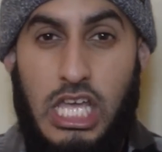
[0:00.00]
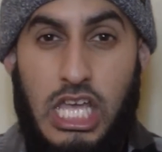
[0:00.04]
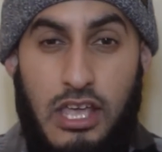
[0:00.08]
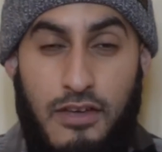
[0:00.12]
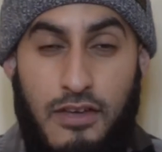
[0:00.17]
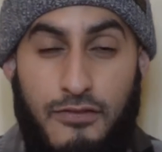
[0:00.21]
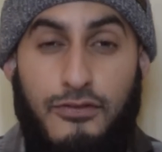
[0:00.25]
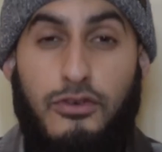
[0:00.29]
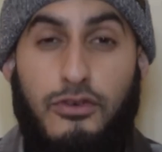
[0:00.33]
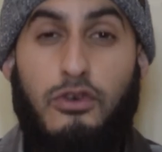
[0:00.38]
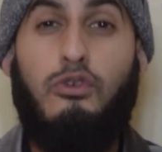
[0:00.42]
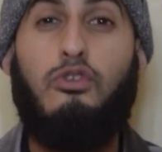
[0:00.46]

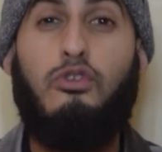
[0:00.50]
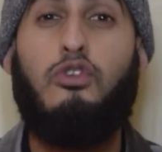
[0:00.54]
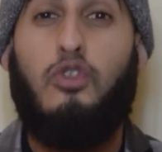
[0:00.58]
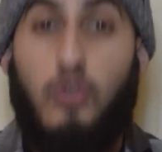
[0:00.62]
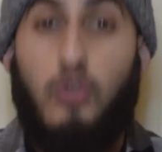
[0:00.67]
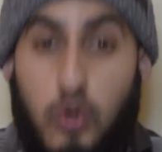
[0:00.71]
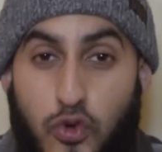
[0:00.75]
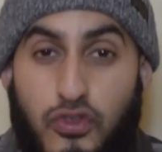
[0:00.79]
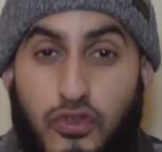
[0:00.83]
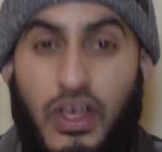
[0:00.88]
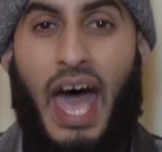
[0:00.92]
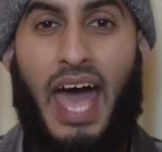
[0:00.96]
If you
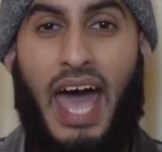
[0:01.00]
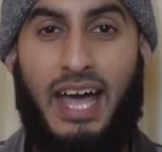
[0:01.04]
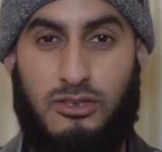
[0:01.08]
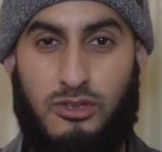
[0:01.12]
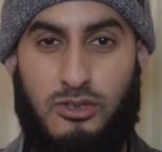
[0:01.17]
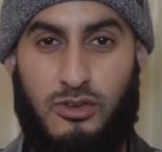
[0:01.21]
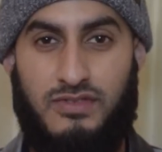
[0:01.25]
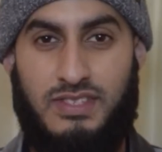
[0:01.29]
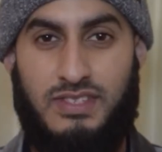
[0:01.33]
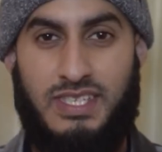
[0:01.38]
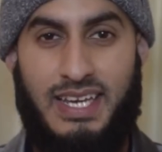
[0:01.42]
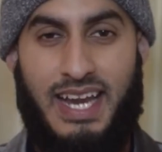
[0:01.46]
do the
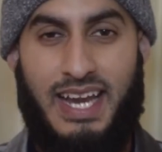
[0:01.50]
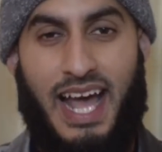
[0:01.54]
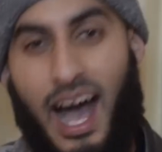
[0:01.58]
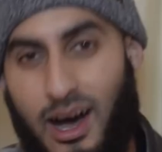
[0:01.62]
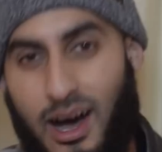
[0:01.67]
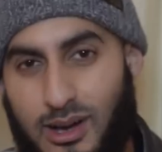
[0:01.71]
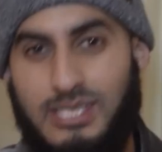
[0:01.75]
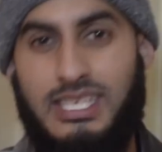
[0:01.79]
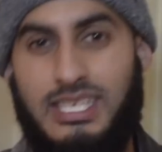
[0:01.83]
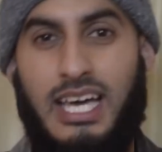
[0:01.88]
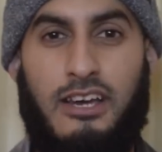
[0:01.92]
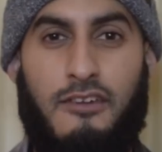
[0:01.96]
act of zina
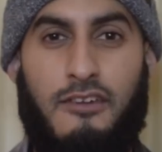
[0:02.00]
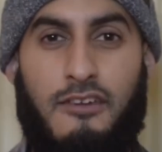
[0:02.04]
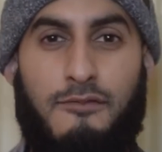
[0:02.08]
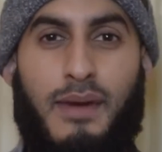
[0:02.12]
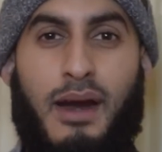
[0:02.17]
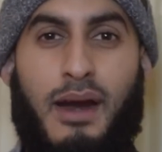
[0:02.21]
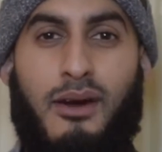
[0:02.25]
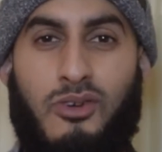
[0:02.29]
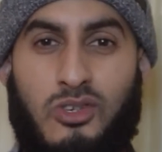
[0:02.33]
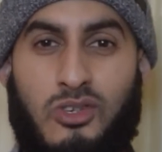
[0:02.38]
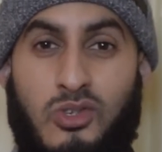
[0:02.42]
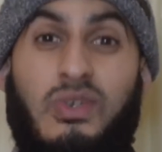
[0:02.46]
outside of
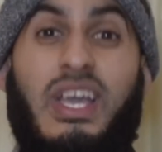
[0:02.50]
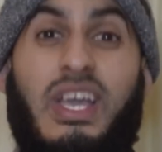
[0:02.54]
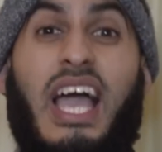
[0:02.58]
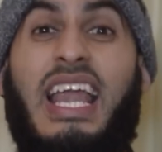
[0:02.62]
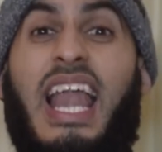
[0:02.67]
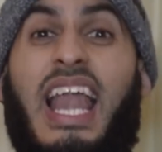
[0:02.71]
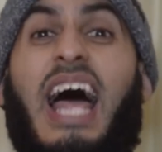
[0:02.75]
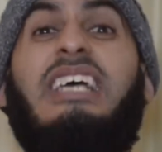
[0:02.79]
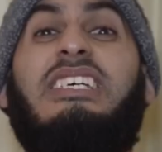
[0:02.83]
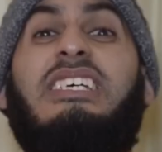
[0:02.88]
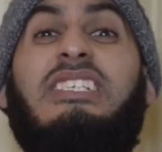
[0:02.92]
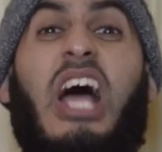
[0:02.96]
marriage, you get
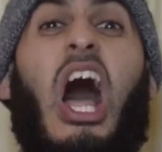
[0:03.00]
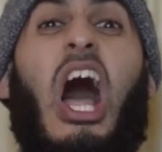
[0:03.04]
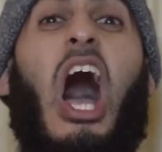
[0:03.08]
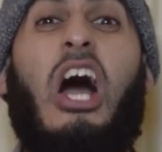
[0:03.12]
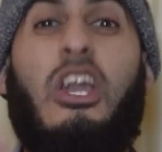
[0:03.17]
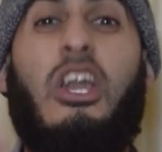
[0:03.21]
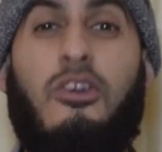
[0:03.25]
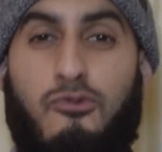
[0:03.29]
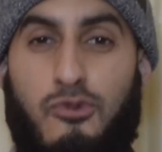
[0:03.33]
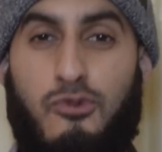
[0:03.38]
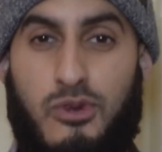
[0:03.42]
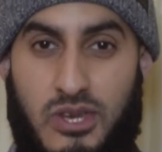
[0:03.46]
lashed
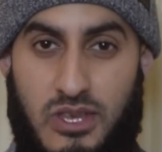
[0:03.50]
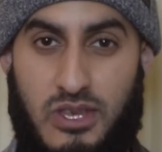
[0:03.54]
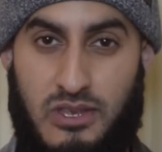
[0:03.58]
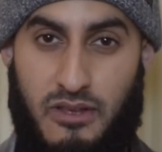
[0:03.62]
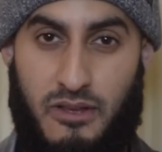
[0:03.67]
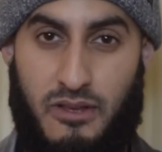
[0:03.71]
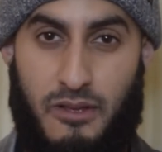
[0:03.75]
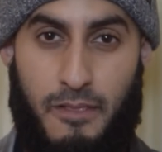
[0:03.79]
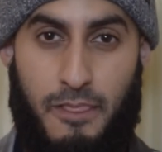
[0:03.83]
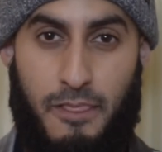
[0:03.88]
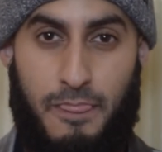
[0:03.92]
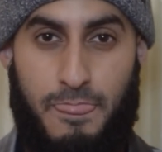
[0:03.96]
100.
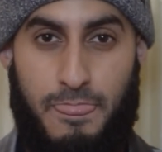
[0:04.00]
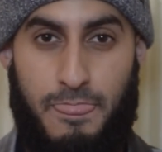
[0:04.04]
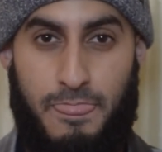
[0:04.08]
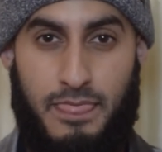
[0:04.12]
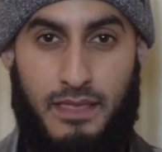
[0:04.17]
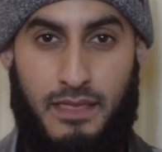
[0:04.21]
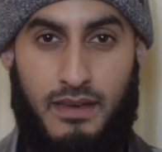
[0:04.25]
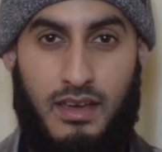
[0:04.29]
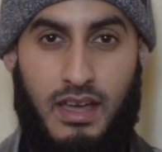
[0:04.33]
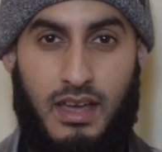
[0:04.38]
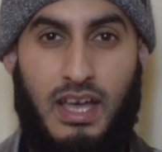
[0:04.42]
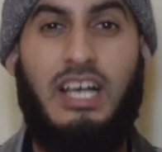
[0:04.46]

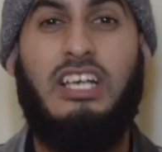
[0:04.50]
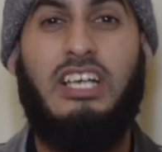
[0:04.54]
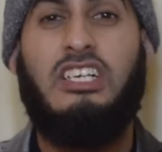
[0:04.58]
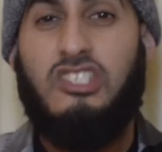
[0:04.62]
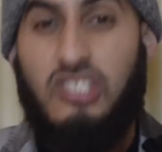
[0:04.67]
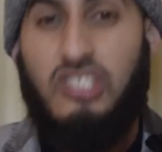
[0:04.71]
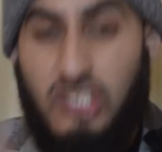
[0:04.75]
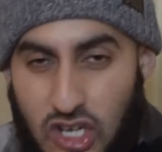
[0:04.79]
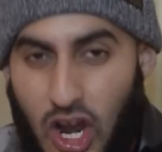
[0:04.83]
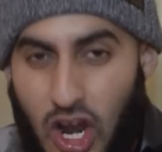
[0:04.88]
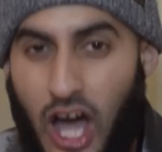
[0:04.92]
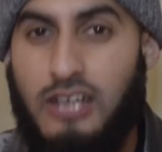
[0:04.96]

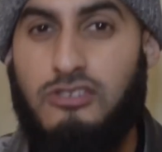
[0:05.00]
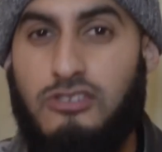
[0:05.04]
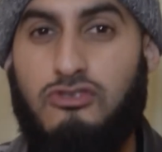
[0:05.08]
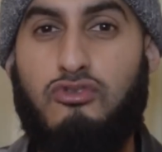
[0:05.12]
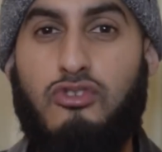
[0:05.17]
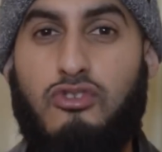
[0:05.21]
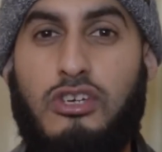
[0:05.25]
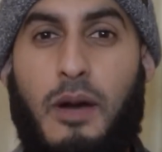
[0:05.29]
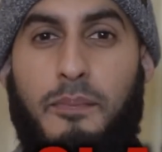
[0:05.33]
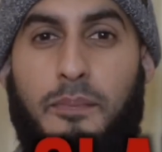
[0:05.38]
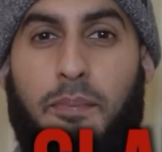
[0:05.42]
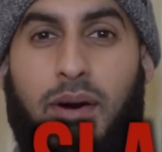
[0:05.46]

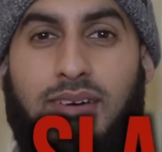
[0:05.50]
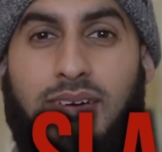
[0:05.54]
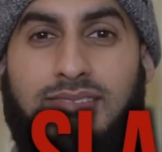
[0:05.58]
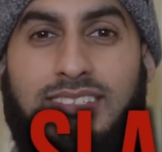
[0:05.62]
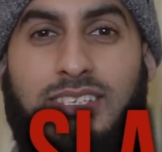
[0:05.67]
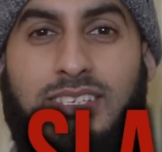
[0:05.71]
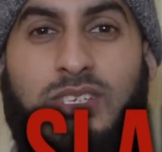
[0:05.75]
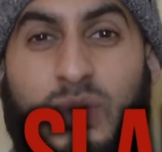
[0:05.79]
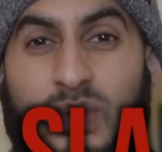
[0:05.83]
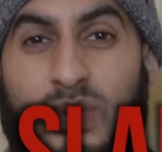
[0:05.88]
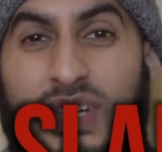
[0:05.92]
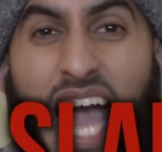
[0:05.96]
Slandering a
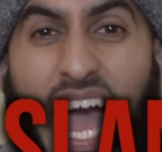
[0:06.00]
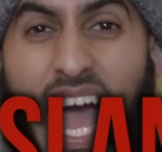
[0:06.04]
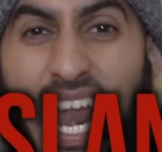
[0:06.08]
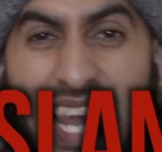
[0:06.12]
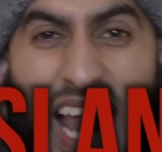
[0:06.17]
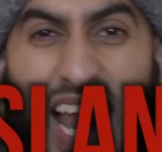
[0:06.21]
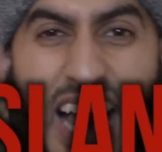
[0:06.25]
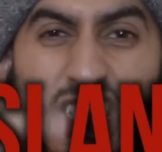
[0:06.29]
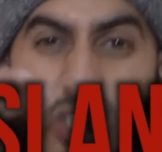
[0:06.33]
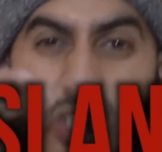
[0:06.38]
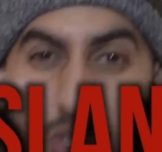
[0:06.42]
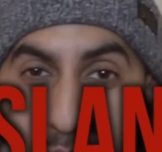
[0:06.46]
person, you get
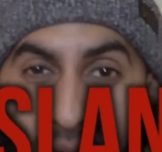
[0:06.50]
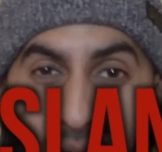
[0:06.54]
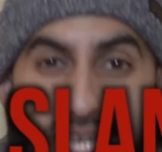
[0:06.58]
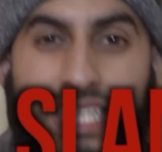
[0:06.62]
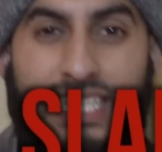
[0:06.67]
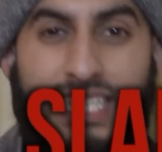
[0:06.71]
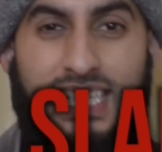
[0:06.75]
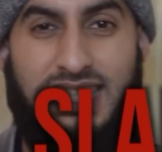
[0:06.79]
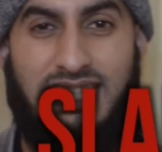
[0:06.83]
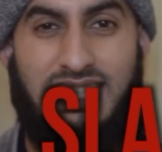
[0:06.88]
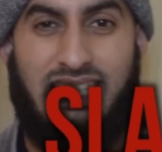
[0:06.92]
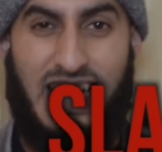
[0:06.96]
lashed 20,
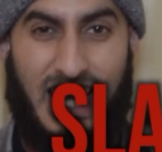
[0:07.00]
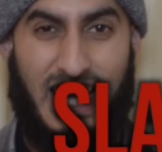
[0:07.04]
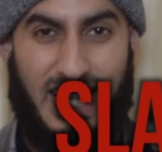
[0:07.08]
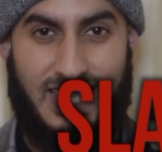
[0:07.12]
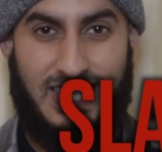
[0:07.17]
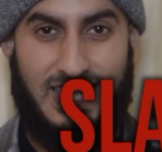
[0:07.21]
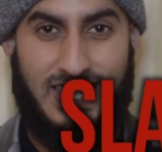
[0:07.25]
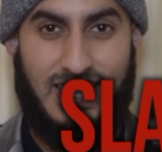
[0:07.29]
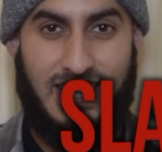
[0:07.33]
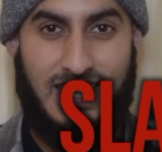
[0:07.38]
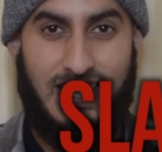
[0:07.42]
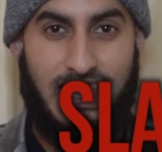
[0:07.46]
just
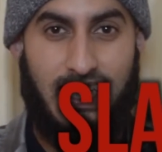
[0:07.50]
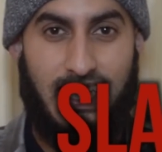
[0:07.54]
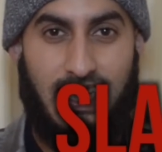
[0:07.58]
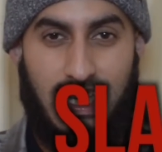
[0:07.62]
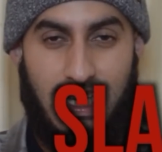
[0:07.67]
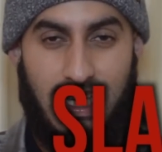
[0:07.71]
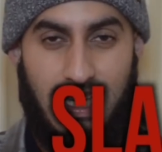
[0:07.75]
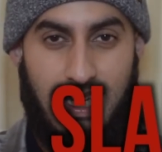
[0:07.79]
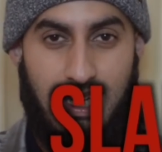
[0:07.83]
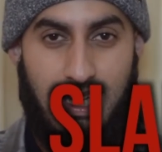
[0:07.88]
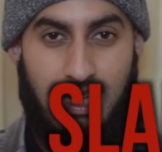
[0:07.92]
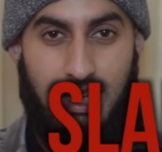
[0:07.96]
less.
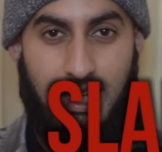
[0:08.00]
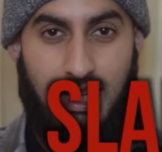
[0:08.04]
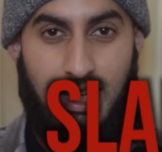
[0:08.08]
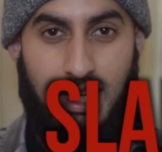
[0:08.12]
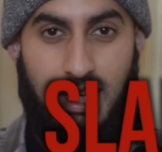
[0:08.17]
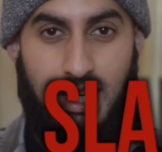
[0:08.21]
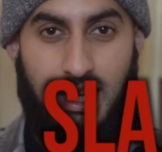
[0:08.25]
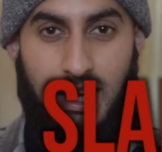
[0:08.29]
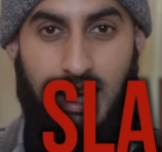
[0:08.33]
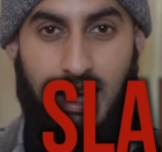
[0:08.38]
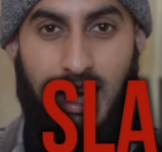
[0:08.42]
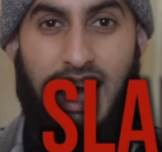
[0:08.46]

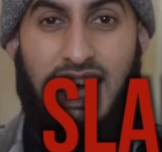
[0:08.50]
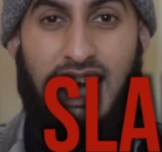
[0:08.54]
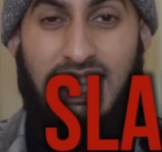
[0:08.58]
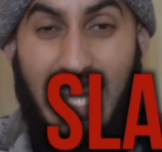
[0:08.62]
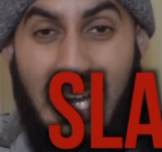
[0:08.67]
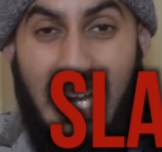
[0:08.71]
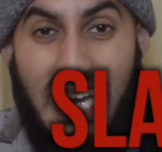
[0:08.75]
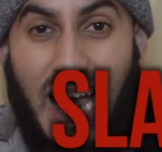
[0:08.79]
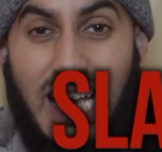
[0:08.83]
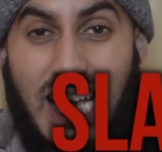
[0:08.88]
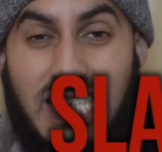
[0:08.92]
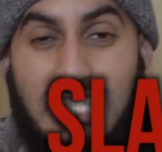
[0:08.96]
The
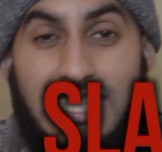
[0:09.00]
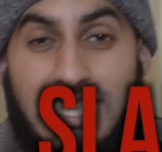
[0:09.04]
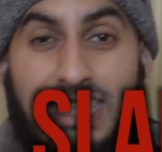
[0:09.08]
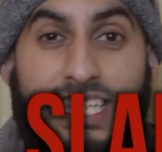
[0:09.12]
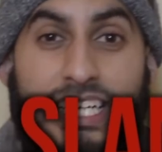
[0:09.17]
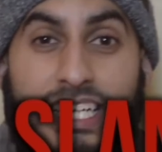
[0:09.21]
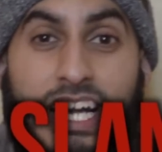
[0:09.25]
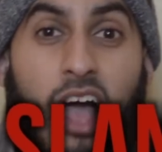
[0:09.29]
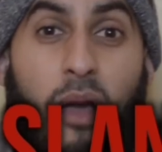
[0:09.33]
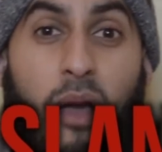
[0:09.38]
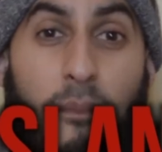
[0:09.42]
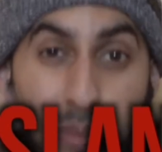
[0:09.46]

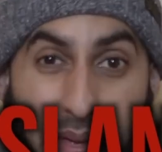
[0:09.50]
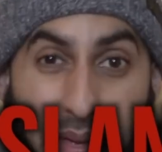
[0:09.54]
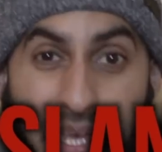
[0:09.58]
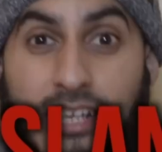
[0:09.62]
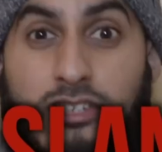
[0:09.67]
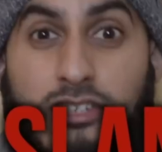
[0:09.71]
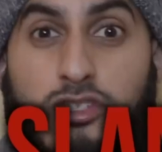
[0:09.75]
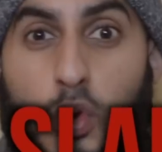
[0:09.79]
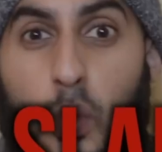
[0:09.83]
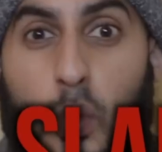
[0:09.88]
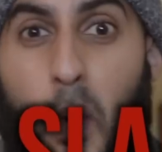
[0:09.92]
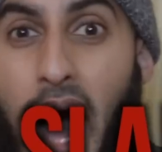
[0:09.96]
lashing being
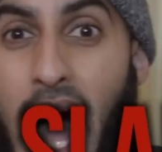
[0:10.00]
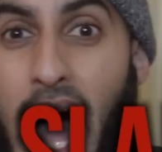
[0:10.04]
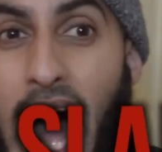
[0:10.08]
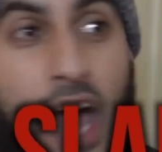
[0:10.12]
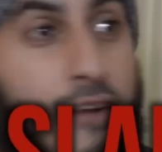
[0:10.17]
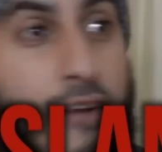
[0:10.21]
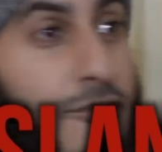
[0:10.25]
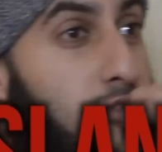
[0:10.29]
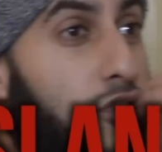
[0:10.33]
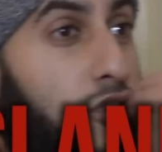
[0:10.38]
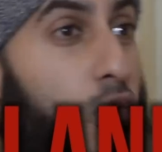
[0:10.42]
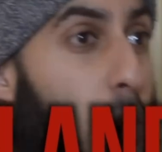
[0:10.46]
so high
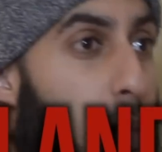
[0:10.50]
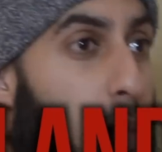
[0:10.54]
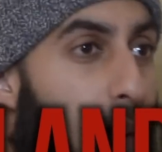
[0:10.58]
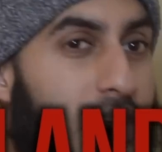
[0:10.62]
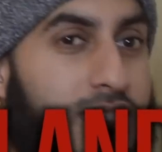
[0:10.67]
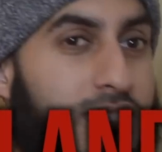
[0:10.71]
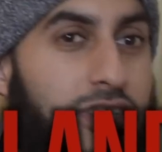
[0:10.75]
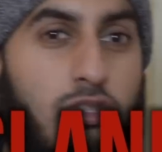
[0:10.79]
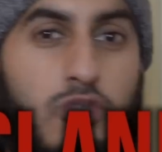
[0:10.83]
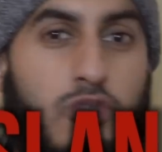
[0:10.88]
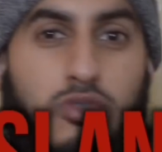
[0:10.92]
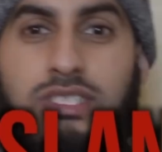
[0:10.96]
for the word
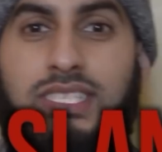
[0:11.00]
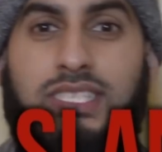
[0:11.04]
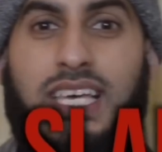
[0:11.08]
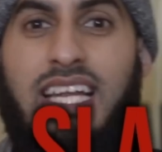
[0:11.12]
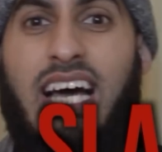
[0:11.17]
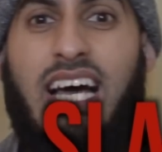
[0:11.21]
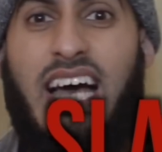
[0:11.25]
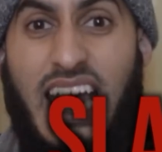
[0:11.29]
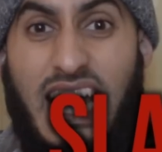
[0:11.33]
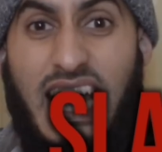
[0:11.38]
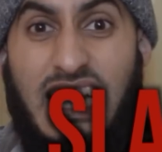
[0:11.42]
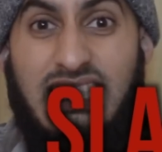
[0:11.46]
that you
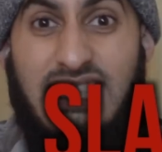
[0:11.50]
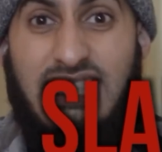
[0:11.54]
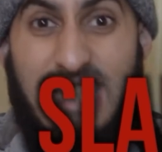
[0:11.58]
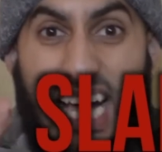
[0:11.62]
said is